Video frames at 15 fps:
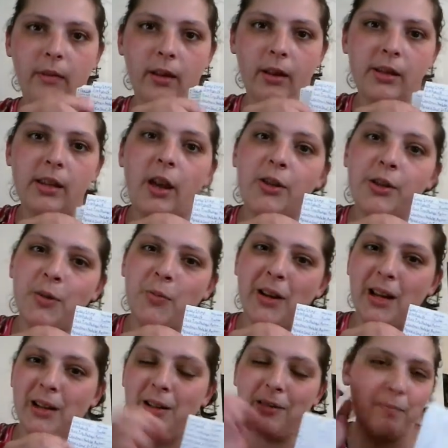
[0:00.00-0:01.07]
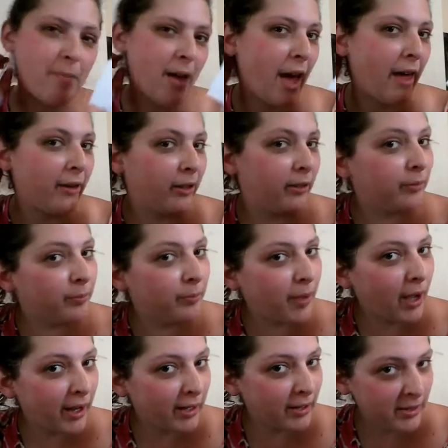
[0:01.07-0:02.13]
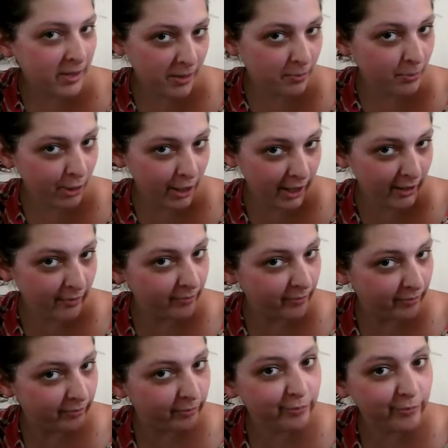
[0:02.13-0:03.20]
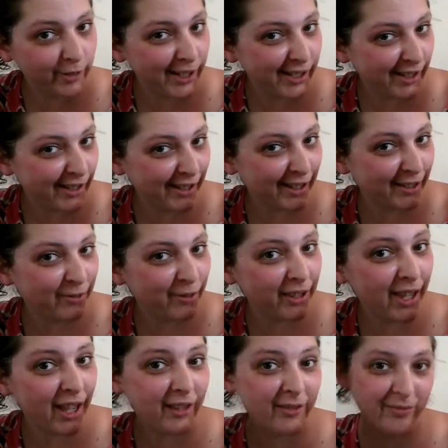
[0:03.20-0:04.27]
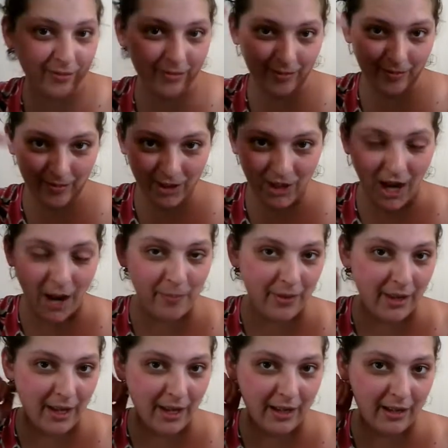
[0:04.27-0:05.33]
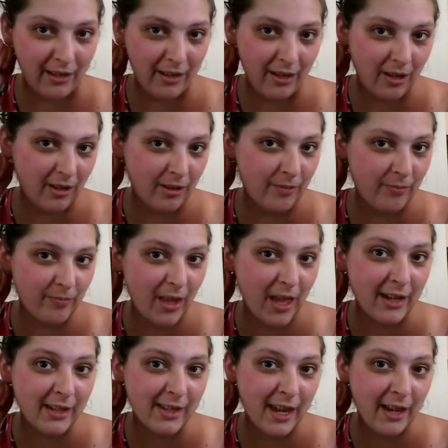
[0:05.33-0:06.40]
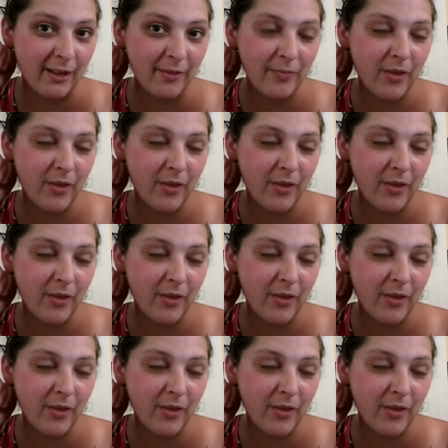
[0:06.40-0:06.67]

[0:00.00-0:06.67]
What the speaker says: because I also went on a pattern buying spree recently with that shop that had a sale.